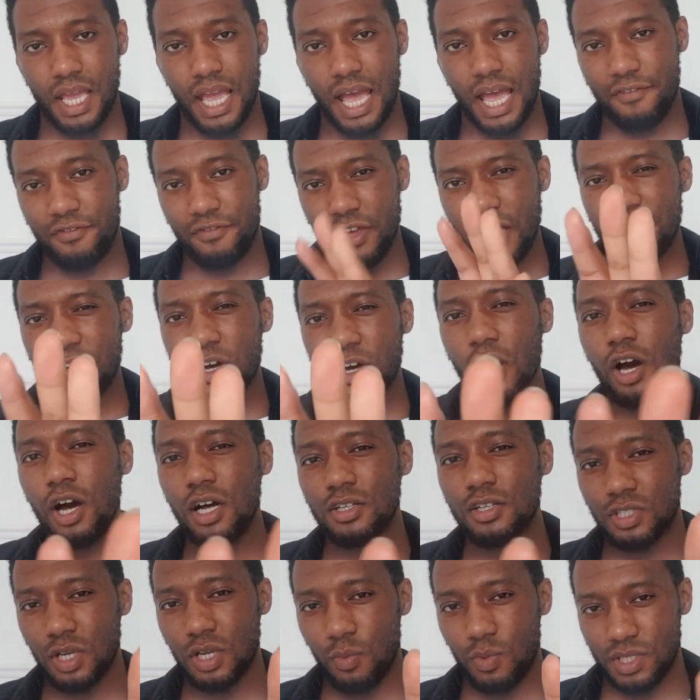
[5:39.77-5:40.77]
Have you ever
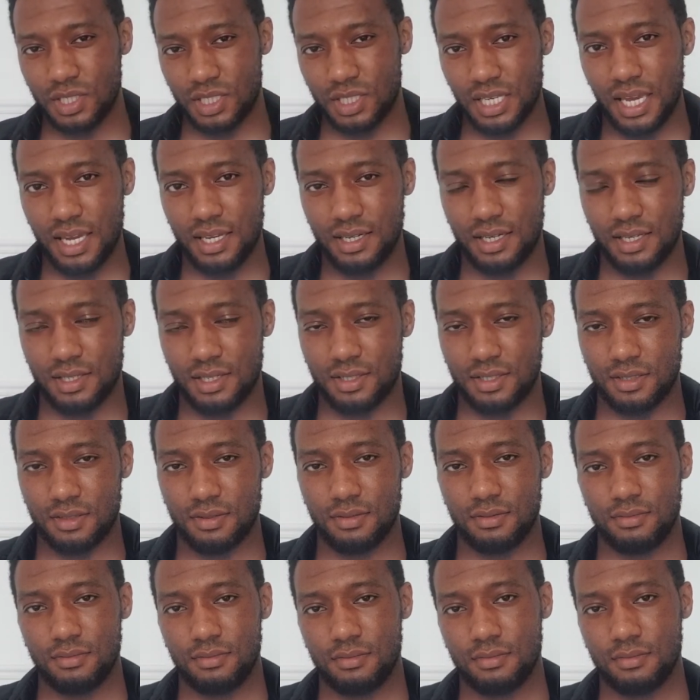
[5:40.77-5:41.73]
heard someone say this?